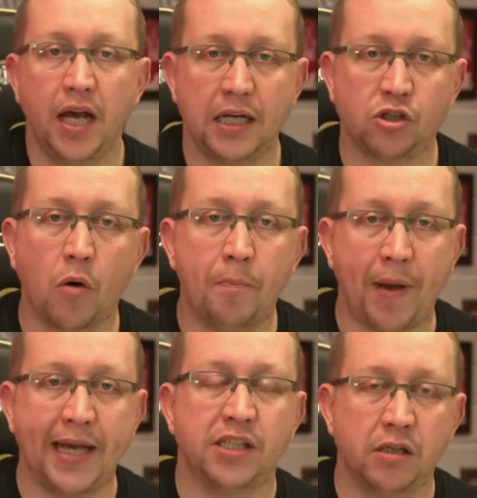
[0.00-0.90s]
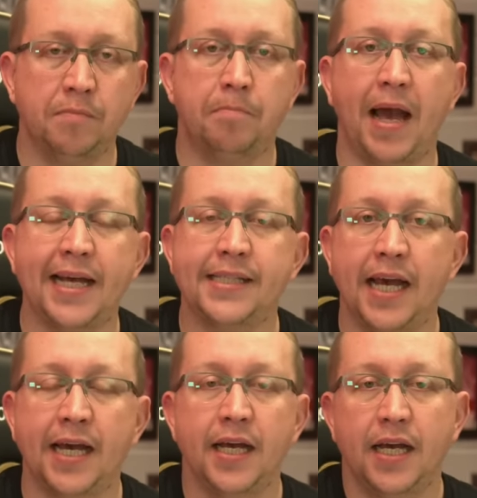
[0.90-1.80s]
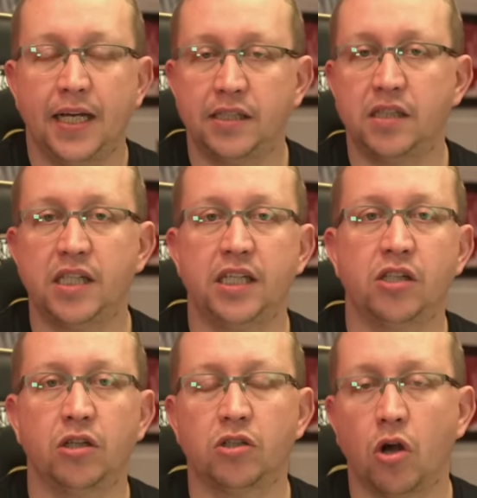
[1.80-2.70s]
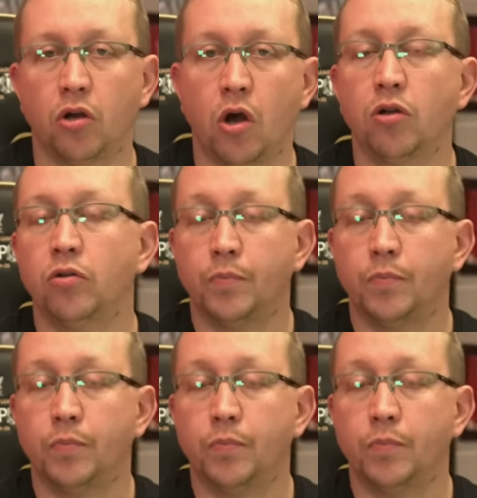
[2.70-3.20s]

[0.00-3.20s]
has got better and better as the season's gone on,